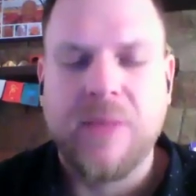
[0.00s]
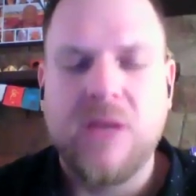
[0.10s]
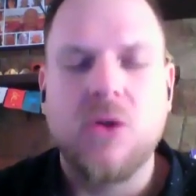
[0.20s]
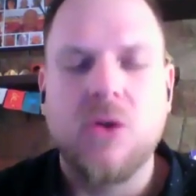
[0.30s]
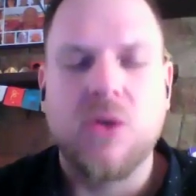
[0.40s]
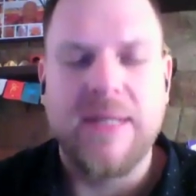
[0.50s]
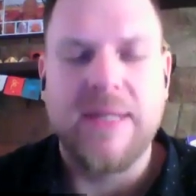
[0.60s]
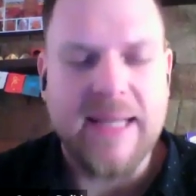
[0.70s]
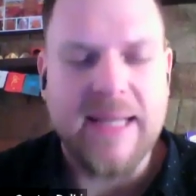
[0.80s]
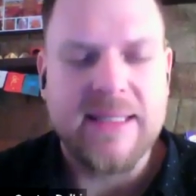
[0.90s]
Not only
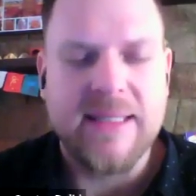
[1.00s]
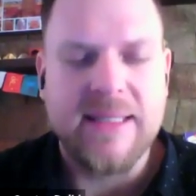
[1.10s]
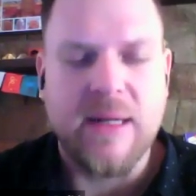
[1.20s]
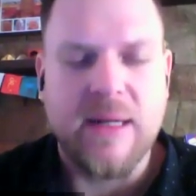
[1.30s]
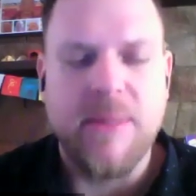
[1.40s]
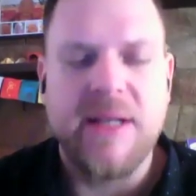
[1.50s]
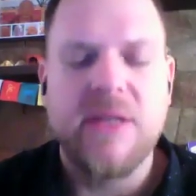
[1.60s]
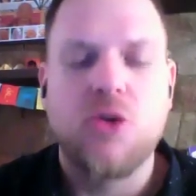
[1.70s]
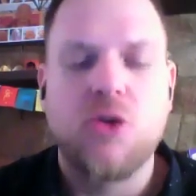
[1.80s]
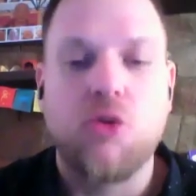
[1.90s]
that, there are many
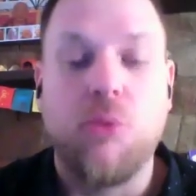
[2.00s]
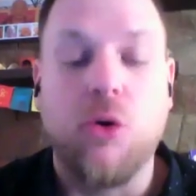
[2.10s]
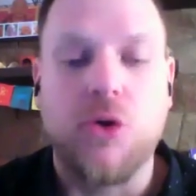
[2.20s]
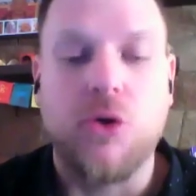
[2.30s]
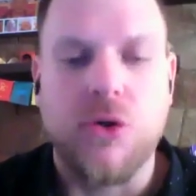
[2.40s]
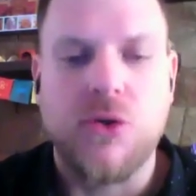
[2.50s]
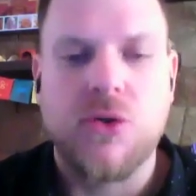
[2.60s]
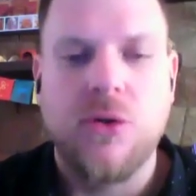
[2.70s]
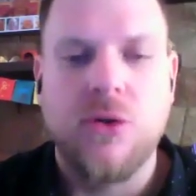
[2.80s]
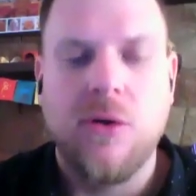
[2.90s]

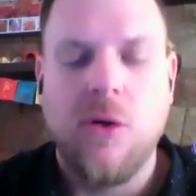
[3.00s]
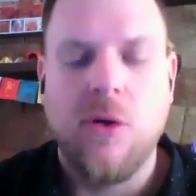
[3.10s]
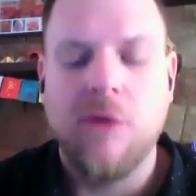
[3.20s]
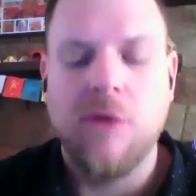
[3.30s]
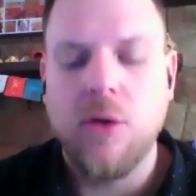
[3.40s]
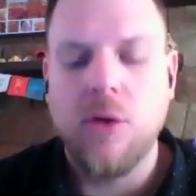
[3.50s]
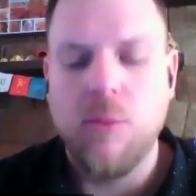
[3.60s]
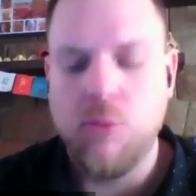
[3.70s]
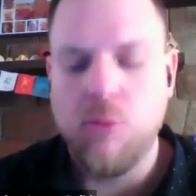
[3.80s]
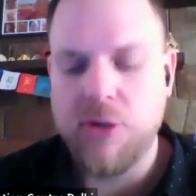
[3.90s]
supporters of the
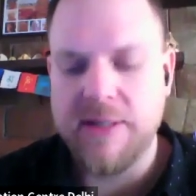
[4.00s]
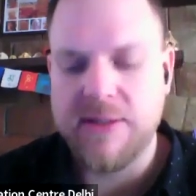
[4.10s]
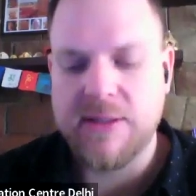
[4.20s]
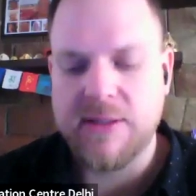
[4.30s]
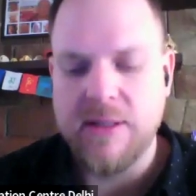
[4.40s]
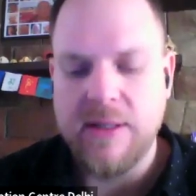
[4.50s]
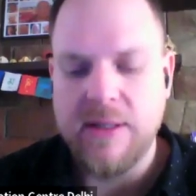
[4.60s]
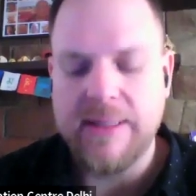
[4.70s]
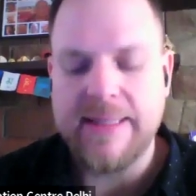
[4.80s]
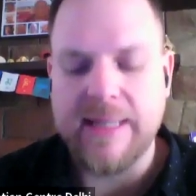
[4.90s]
Buddha's
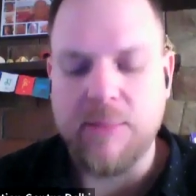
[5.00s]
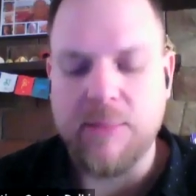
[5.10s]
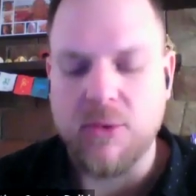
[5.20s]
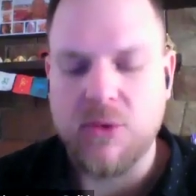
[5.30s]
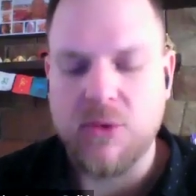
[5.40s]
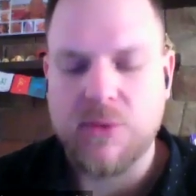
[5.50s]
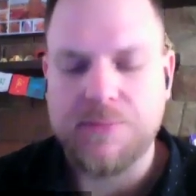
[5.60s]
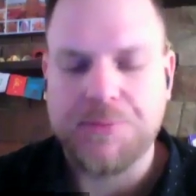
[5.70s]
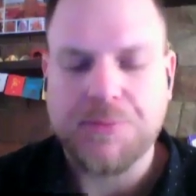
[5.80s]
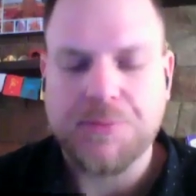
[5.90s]
disciples.
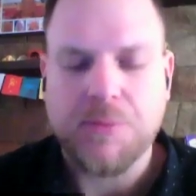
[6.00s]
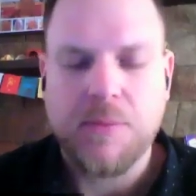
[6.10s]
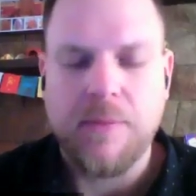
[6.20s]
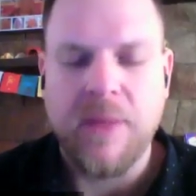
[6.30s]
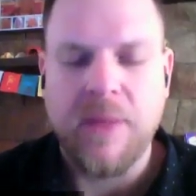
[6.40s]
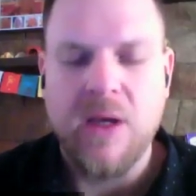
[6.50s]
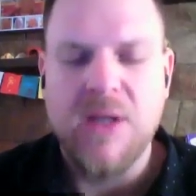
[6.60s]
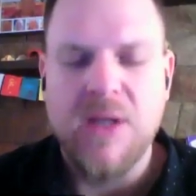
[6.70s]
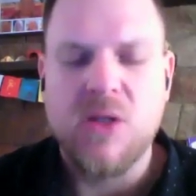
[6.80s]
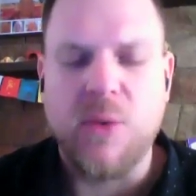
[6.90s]

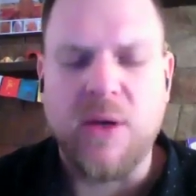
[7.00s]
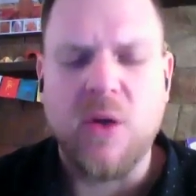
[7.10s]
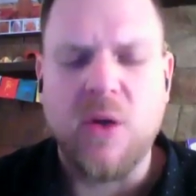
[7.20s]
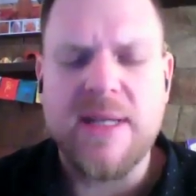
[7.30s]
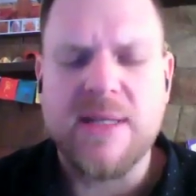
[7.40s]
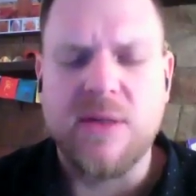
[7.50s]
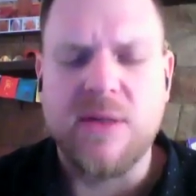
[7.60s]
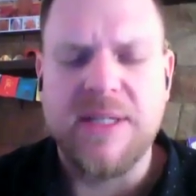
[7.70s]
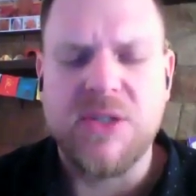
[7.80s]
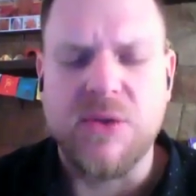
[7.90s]
So with all these
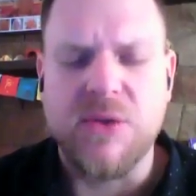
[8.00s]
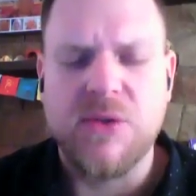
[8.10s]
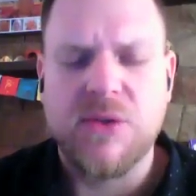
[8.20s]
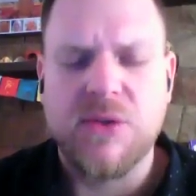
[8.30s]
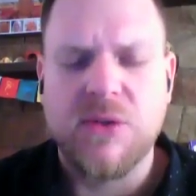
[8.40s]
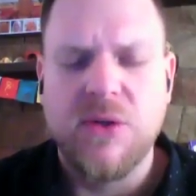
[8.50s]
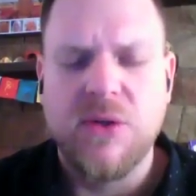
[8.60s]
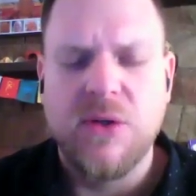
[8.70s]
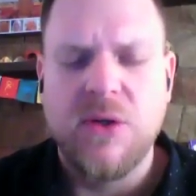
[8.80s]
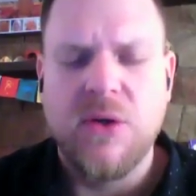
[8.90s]
conditions,
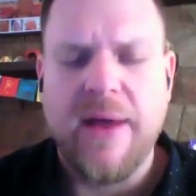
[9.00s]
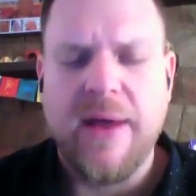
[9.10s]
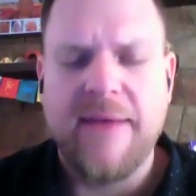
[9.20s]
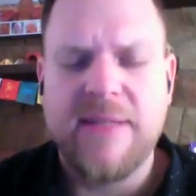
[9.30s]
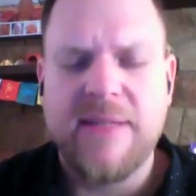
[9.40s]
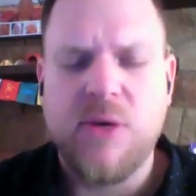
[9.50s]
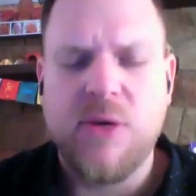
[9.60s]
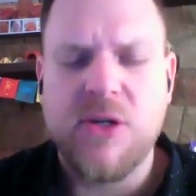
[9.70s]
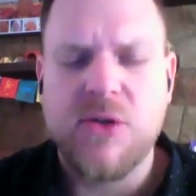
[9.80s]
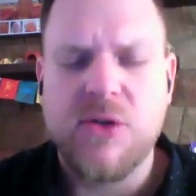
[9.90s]
I have this
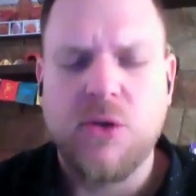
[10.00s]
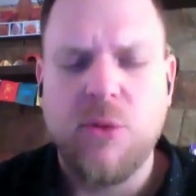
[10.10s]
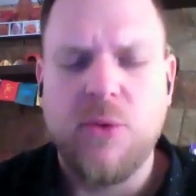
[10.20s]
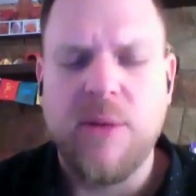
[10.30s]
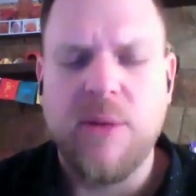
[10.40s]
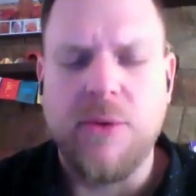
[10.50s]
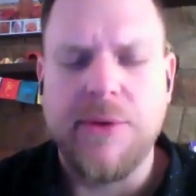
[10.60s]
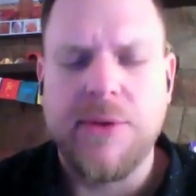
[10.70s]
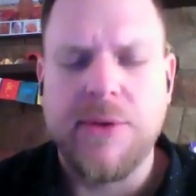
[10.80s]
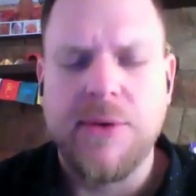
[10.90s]
precious human rebirth.